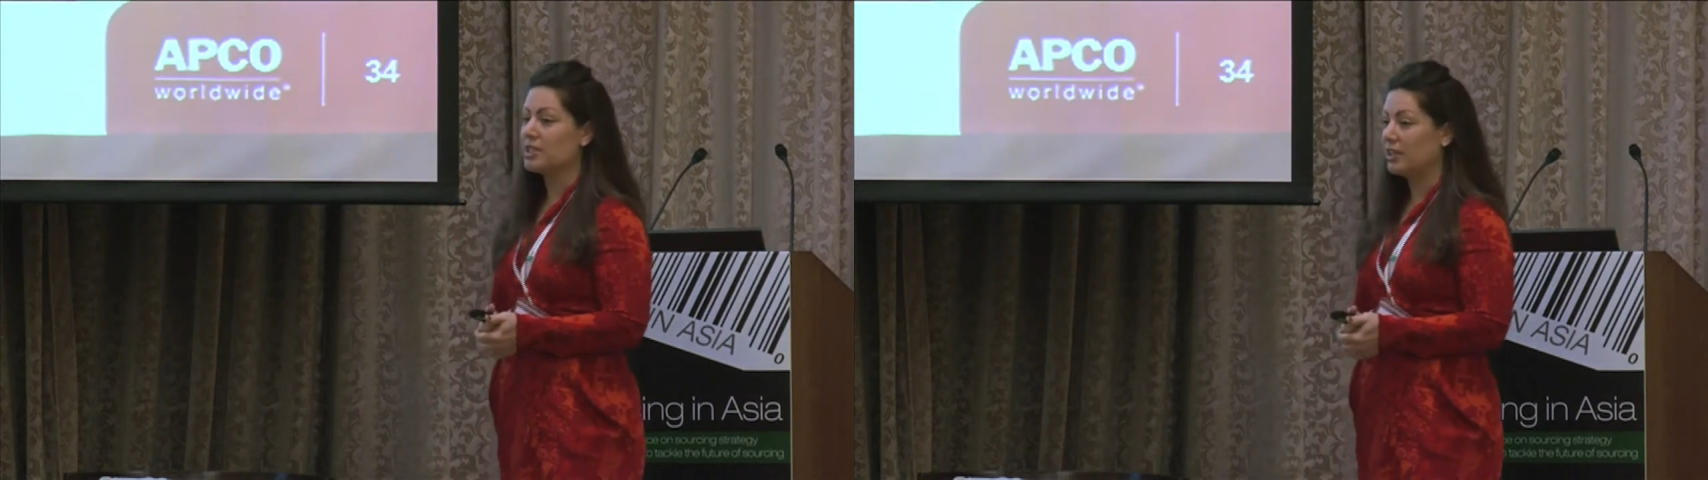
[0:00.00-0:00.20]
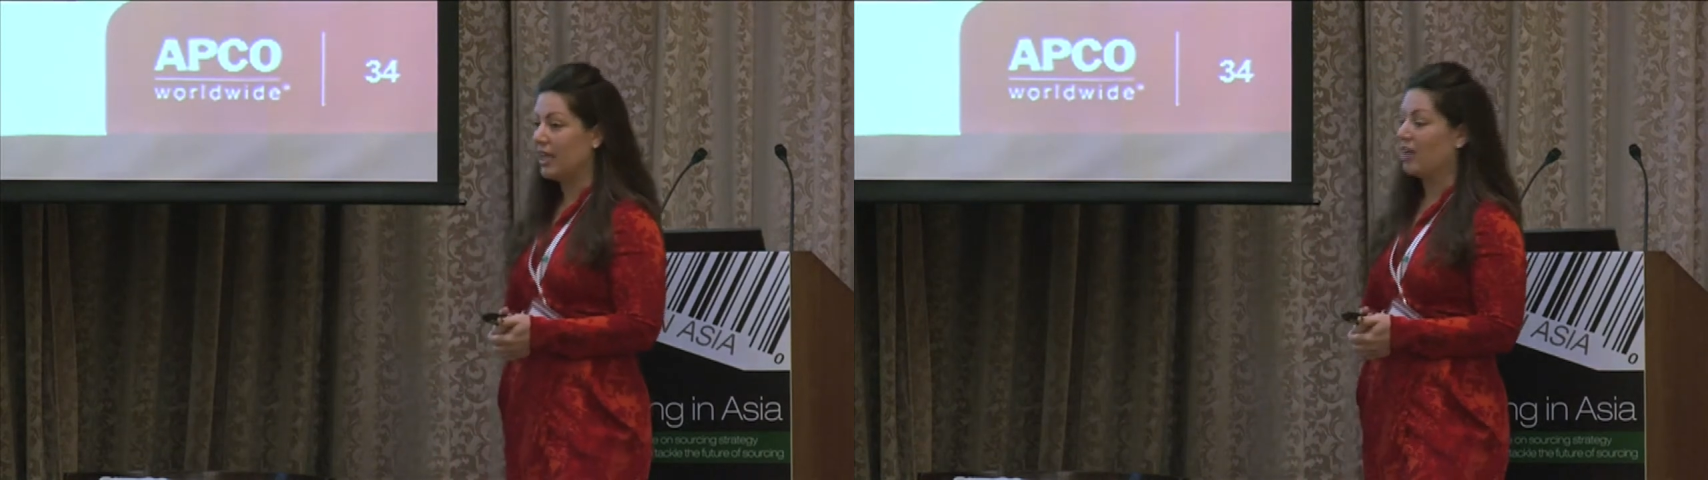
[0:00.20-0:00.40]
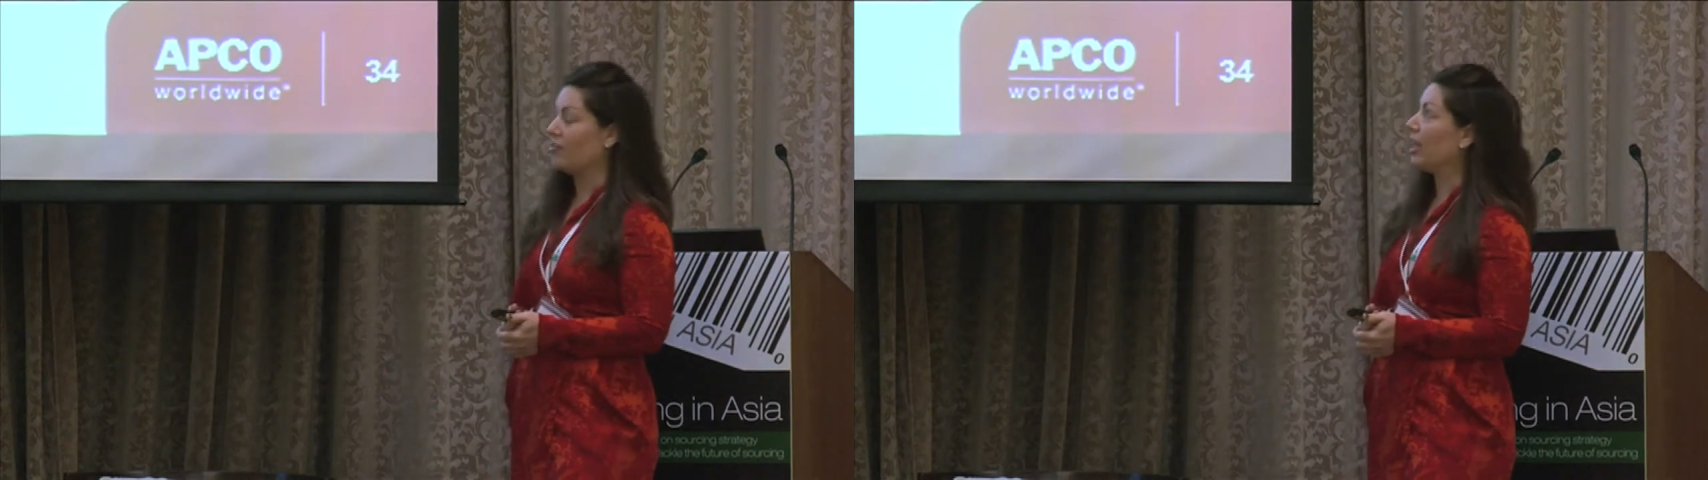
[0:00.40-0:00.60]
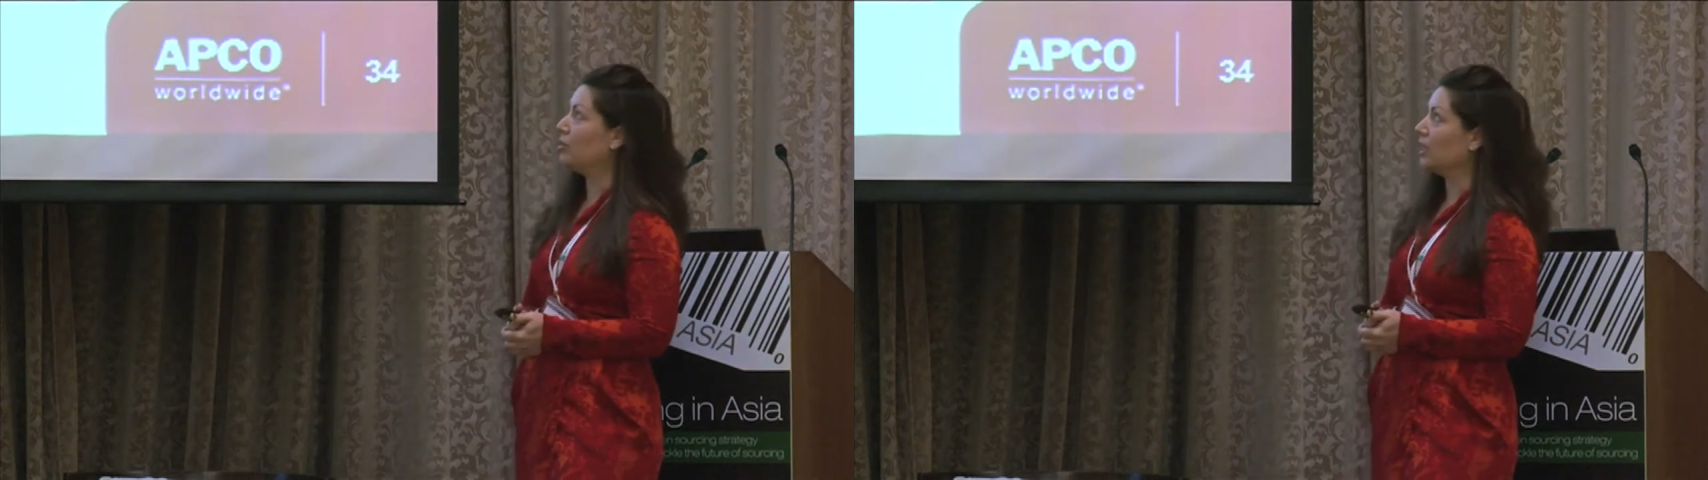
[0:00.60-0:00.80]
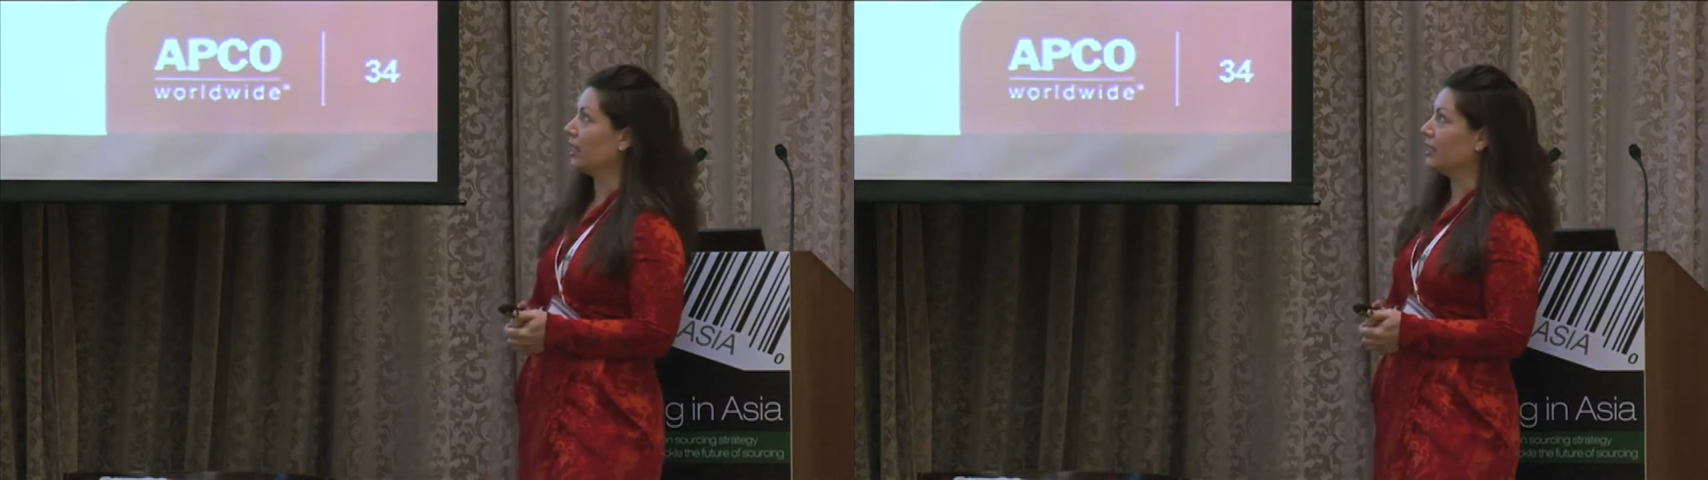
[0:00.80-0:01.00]
that they have
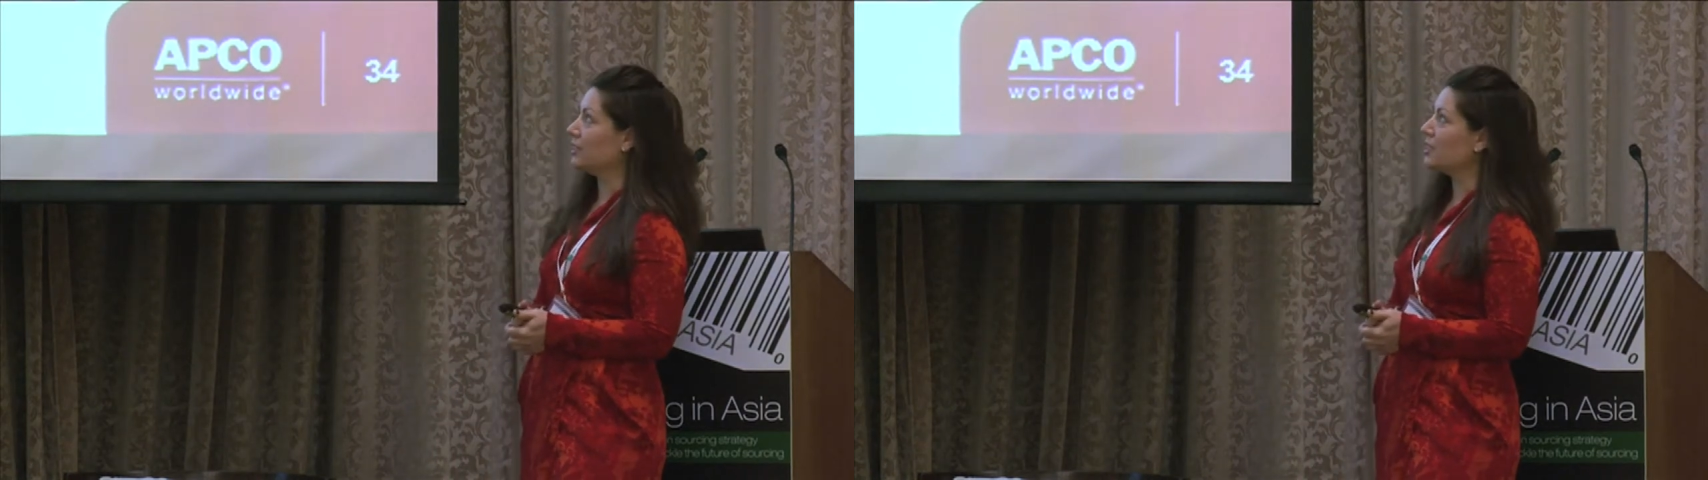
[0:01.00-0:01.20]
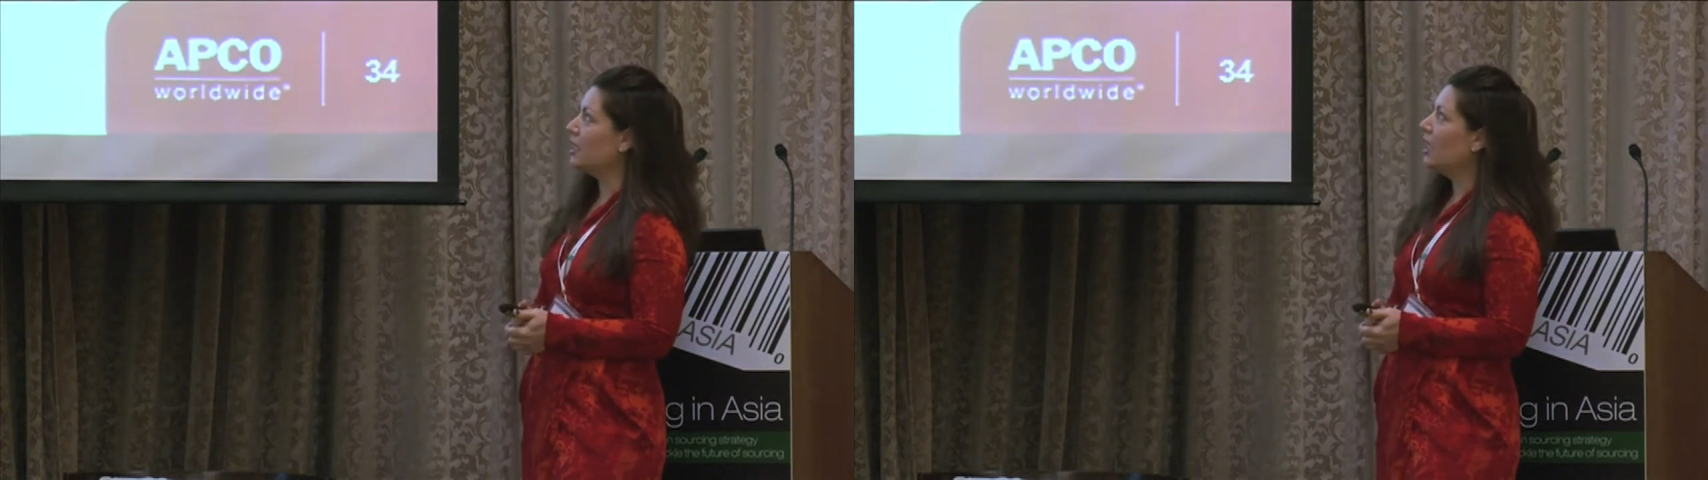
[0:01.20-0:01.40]
outlined.